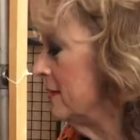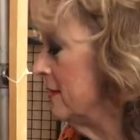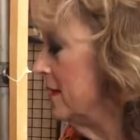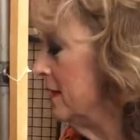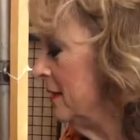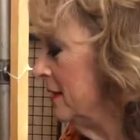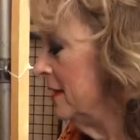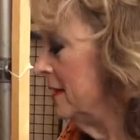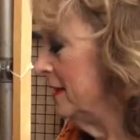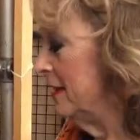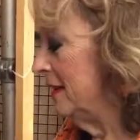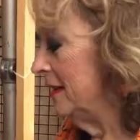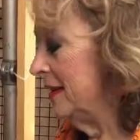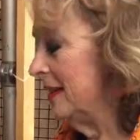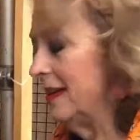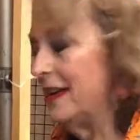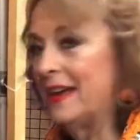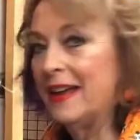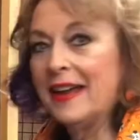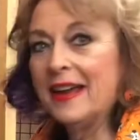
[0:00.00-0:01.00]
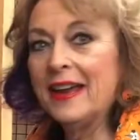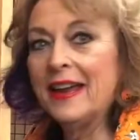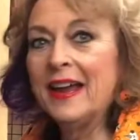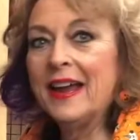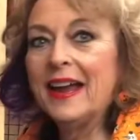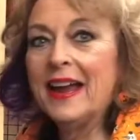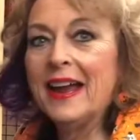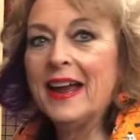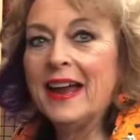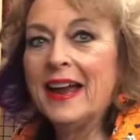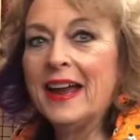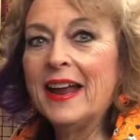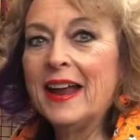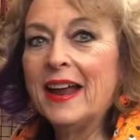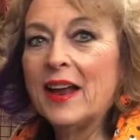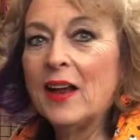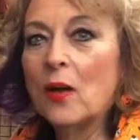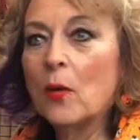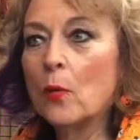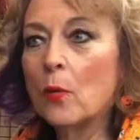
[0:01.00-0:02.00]
Oh, you were here earlier, weren't you?
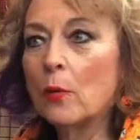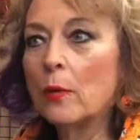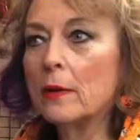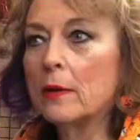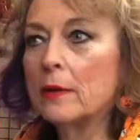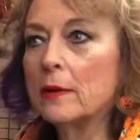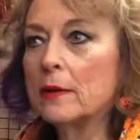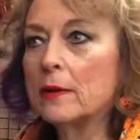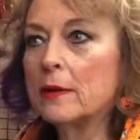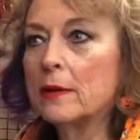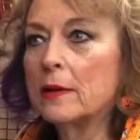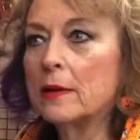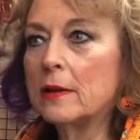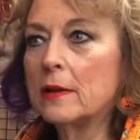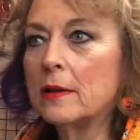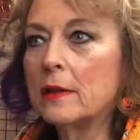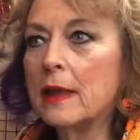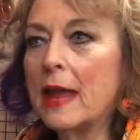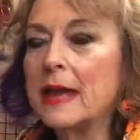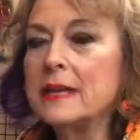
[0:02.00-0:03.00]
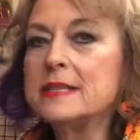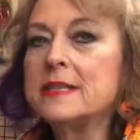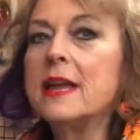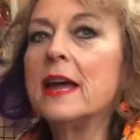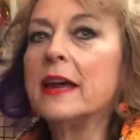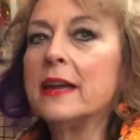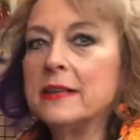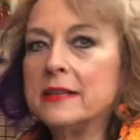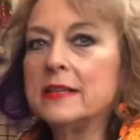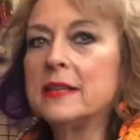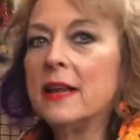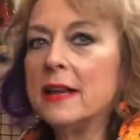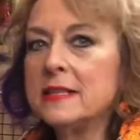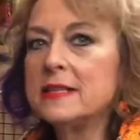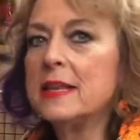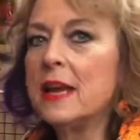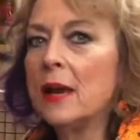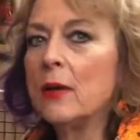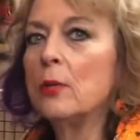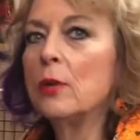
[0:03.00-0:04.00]
Weren't you? No, last, last night. night. Last,
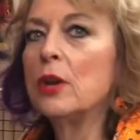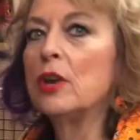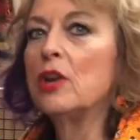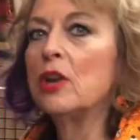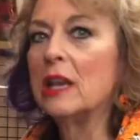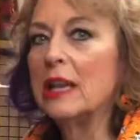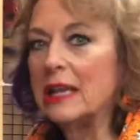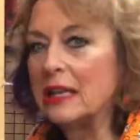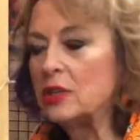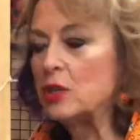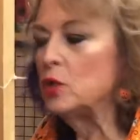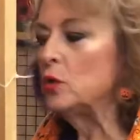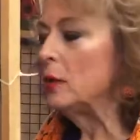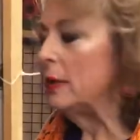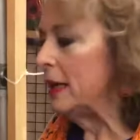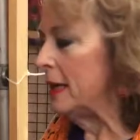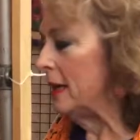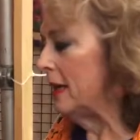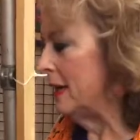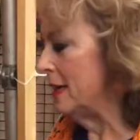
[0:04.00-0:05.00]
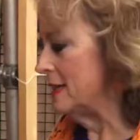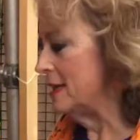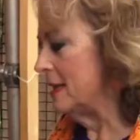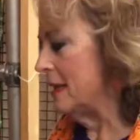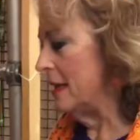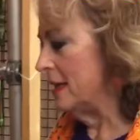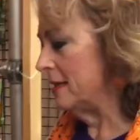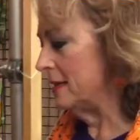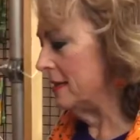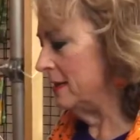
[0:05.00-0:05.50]
night. Last night. okay. too late last night.